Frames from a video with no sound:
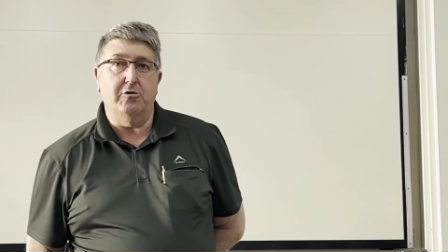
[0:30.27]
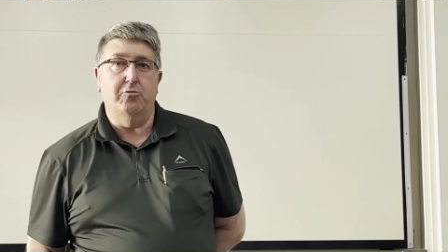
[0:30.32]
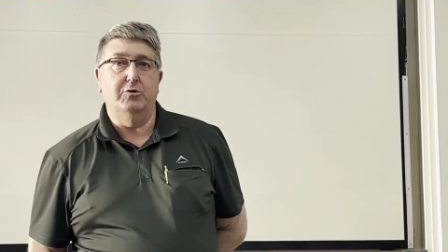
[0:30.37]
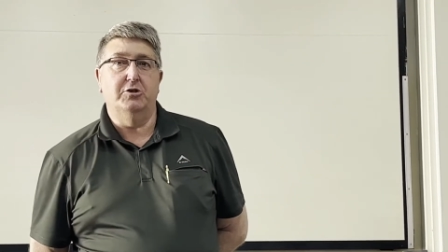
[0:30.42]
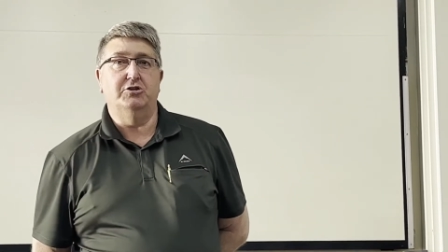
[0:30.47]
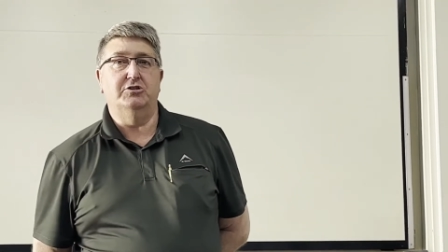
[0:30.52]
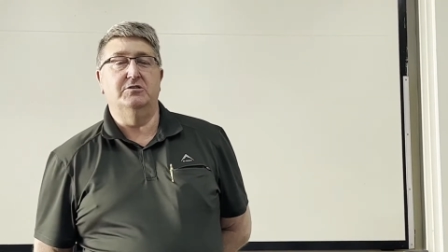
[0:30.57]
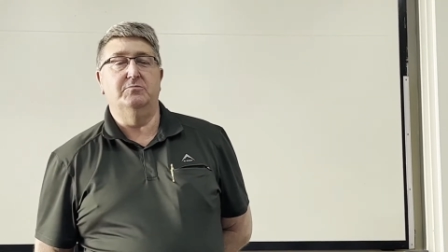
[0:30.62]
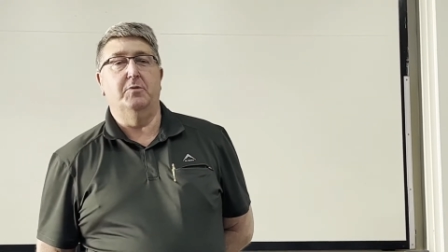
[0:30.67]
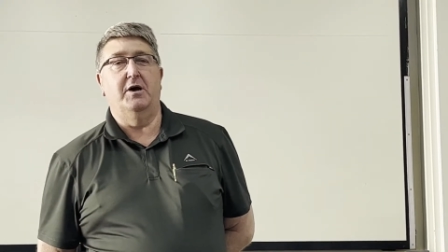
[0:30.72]

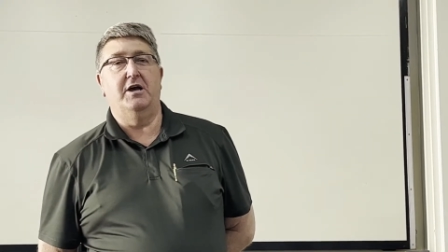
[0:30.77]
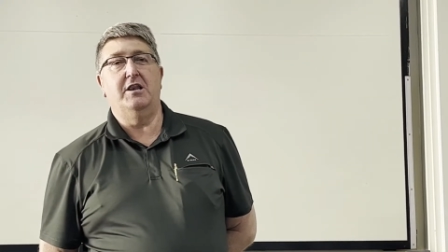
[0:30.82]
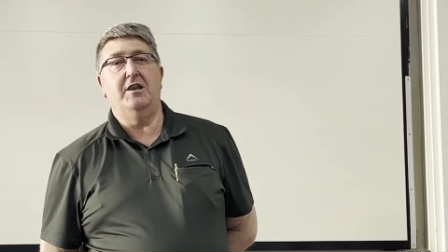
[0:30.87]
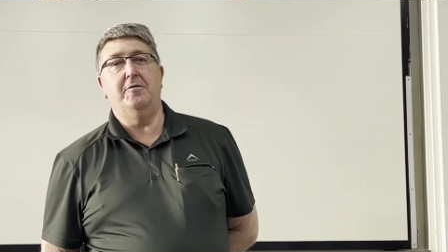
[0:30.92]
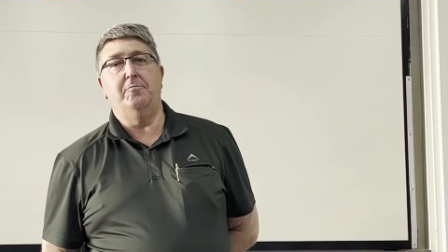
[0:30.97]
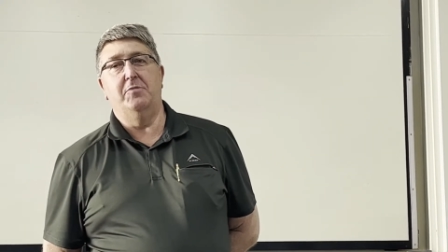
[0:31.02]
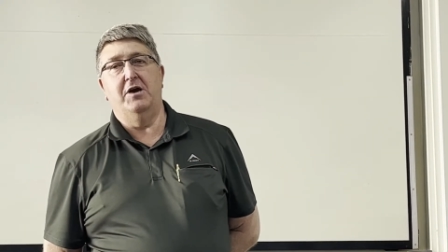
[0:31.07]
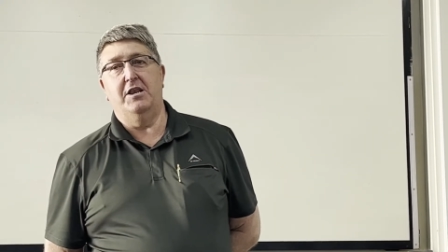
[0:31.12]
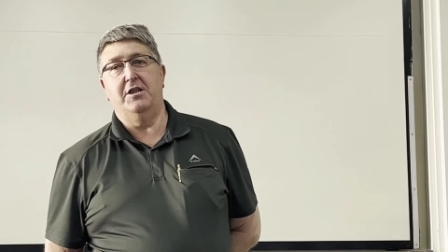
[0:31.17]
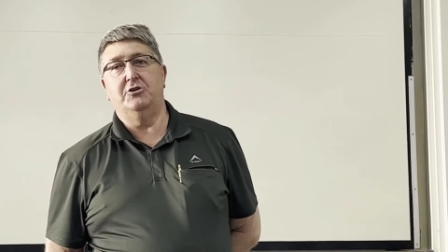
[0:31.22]
which is mainly
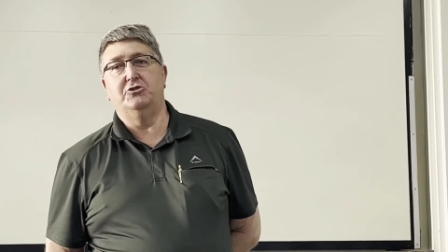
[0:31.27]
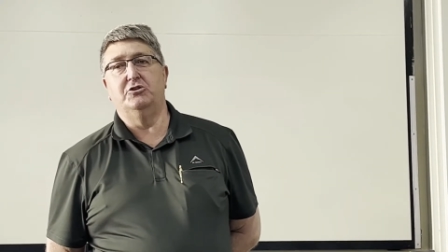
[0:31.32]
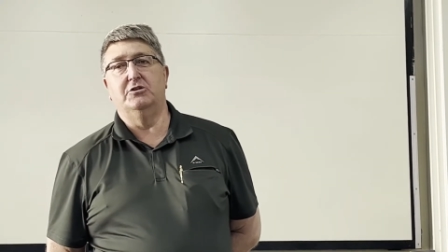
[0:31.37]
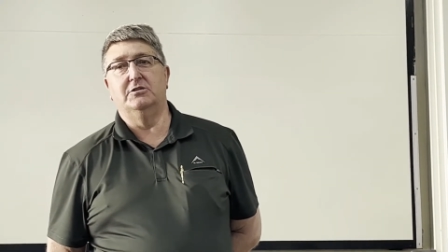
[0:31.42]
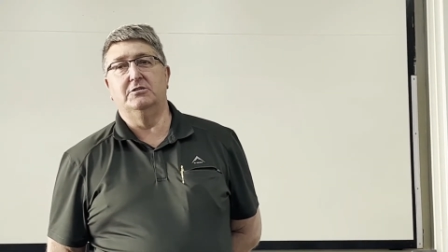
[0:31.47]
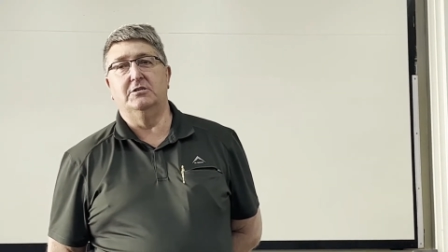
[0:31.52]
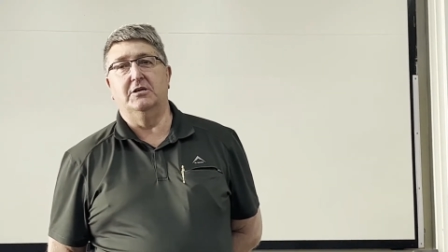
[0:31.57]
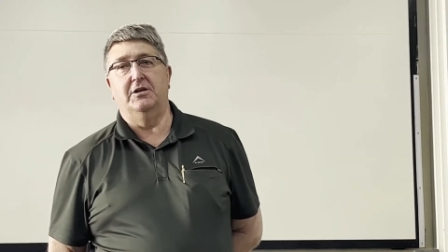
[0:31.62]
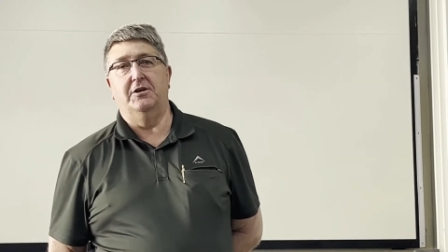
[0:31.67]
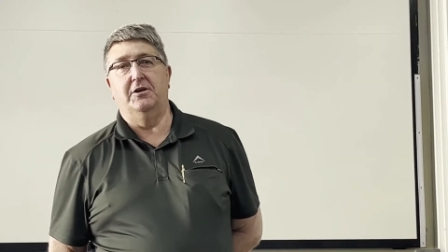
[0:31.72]

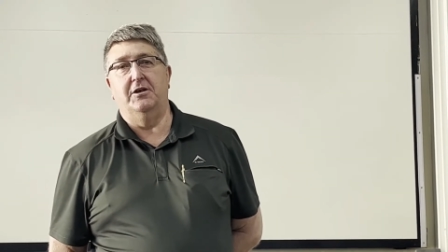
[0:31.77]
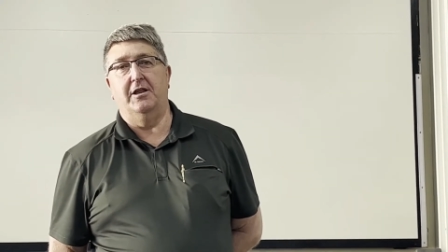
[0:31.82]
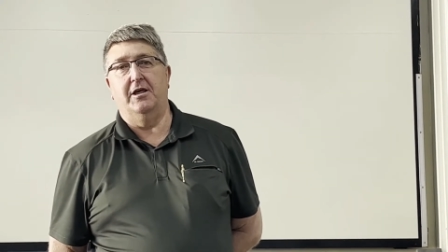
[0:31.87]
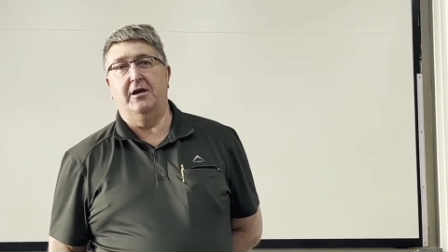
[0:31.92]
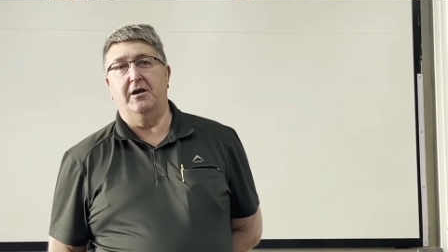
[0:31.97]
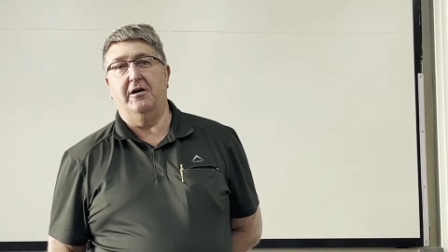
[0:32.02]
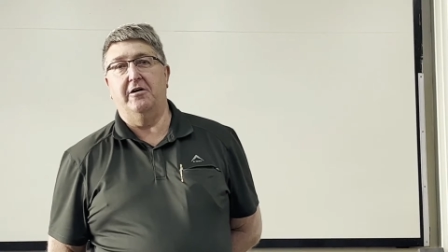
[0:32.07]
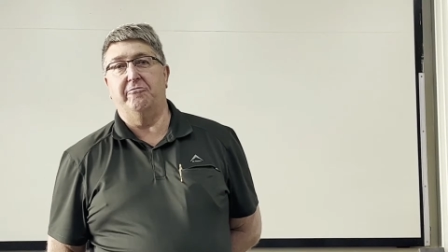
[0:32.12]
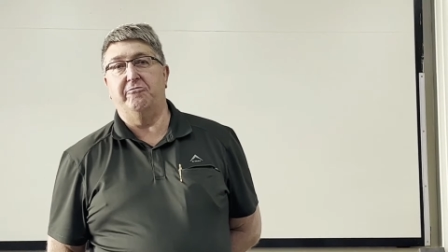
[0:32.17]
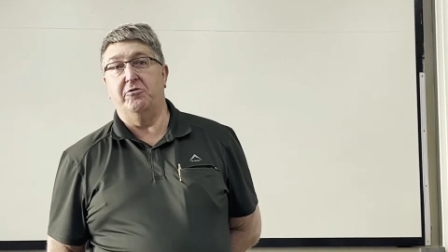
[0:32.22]
managers and
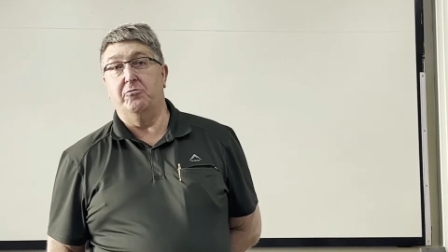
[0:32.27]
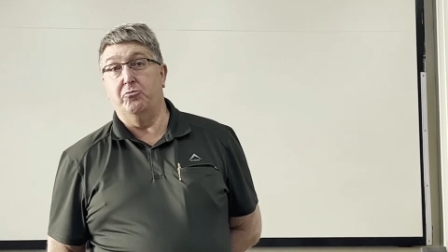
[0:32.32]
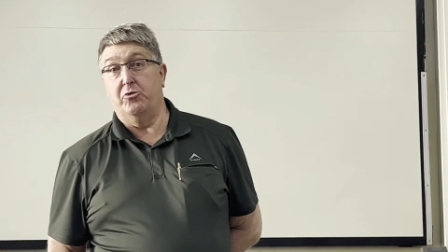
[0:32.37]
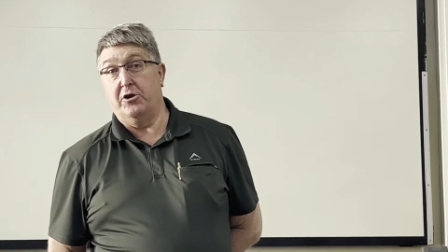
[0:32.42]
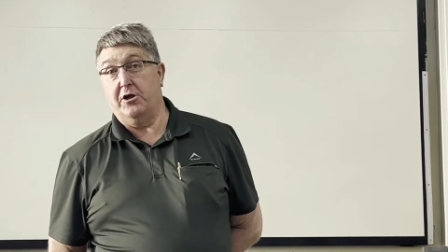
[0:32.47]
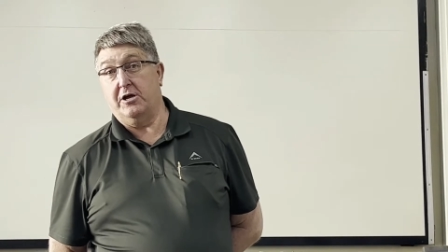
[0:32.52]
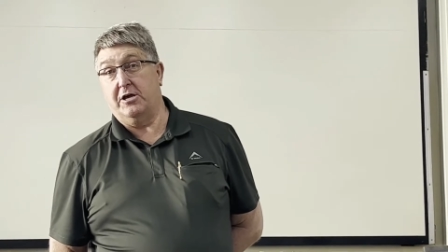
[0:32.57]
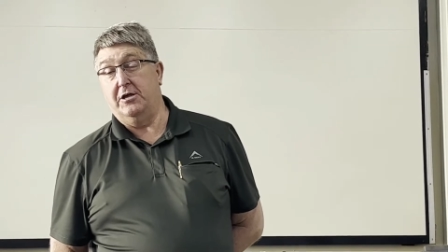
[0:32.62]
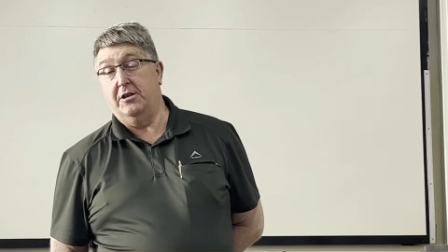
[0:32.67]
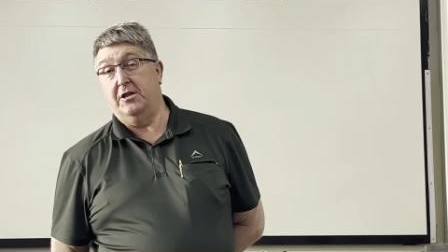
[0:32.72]
uh, from what
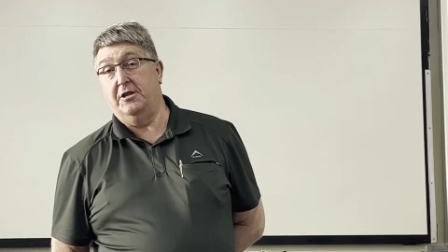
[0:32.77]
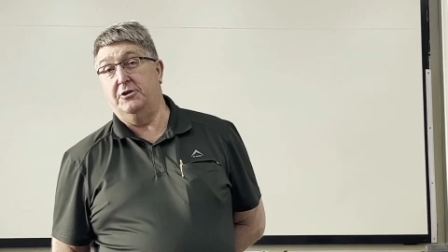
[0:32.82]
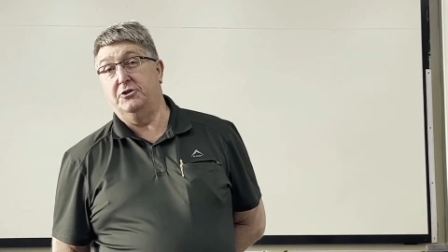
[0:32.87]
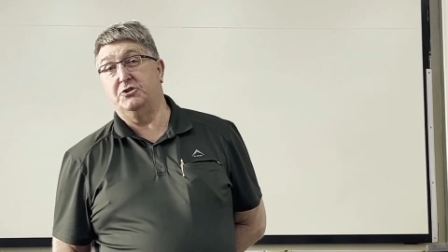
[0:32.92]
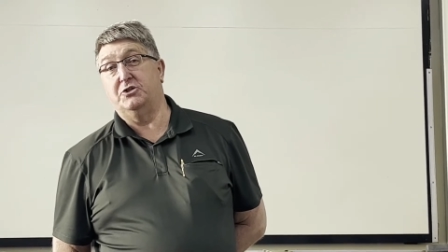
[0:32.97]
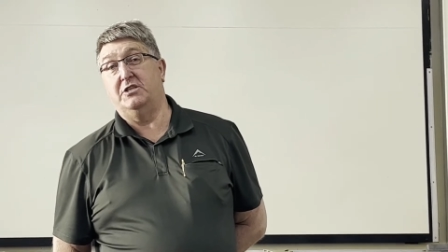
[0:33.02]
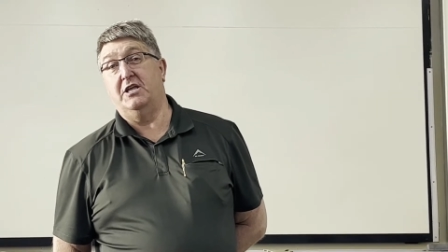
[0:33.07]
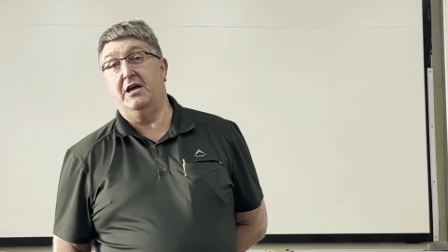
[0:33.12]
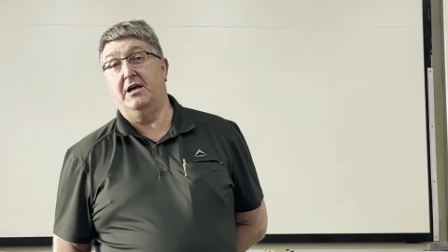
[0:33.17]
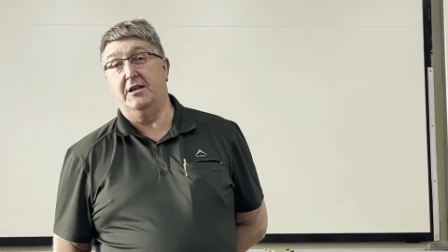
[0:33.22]
I can
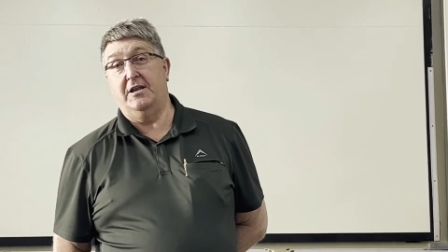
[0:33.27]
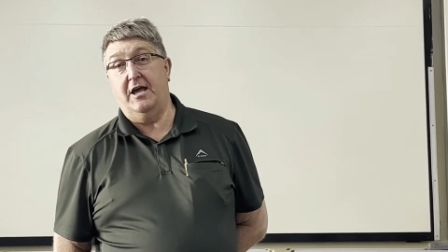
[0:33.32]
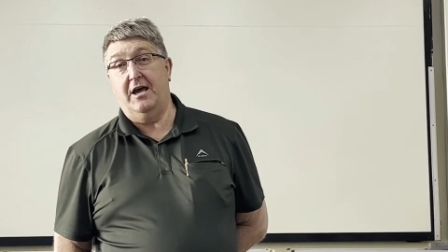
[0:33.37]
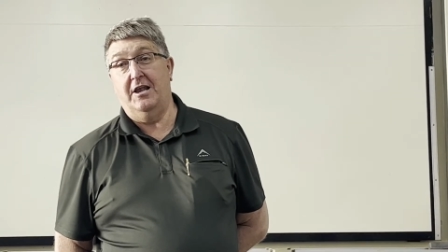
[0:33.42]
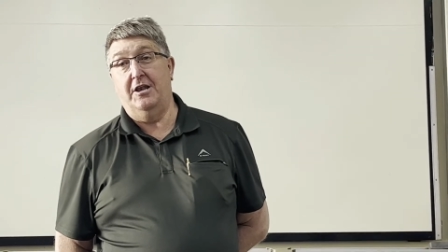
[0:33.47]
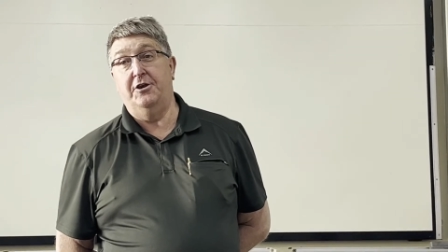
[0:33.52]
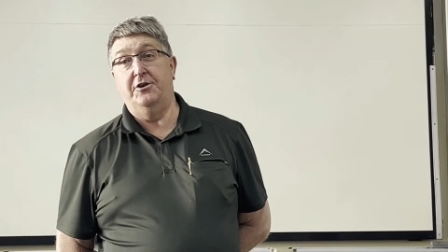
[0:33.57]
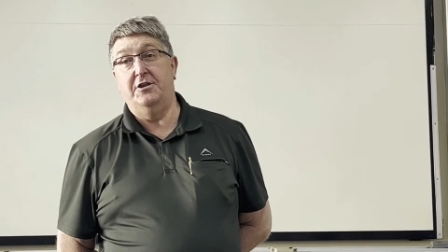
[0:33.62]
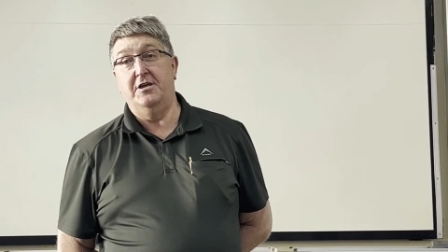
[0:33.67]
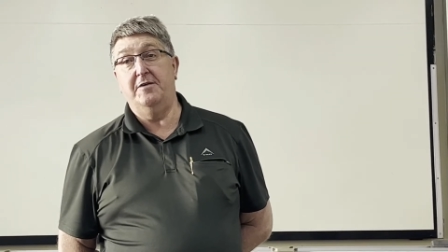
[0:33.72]
understand,
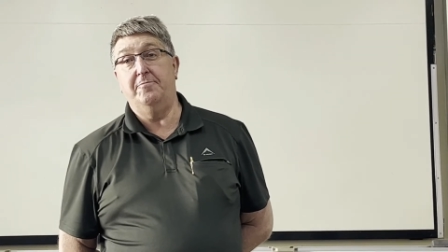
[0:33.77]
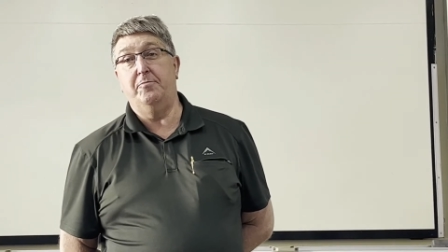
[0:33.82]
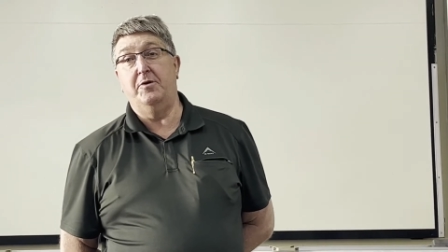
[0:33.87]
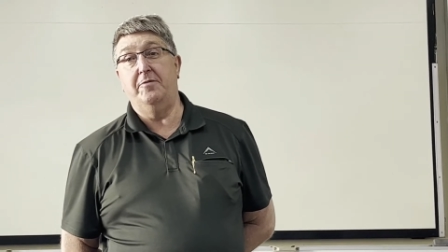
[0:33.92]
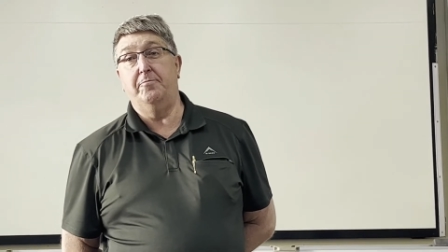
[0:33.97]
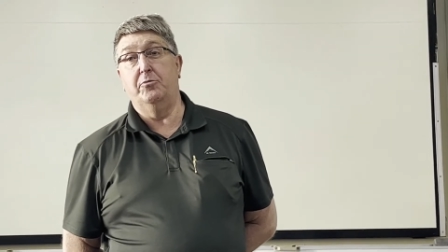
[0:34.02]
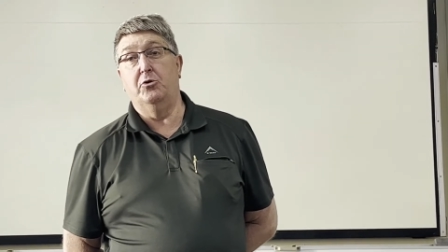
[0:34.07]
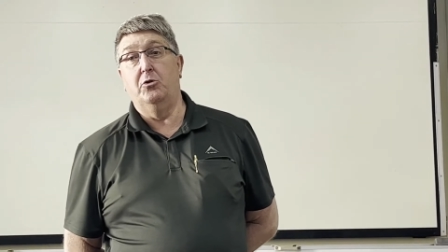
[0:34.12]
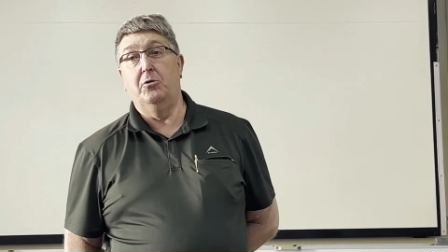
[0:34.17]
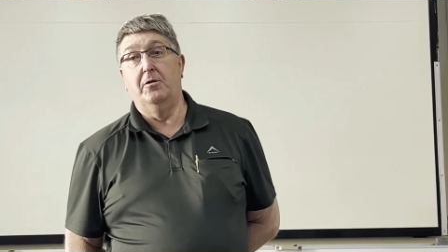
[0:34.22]
L&D
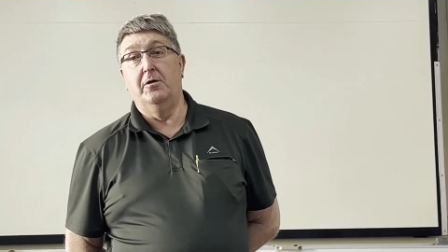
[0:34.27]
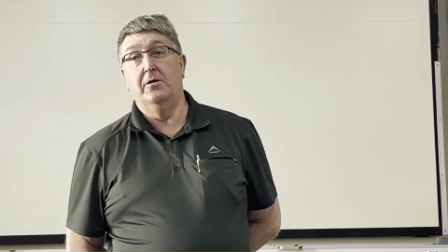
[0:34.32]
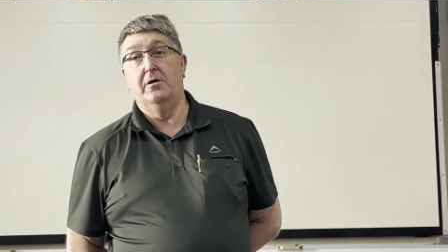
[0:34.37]
people,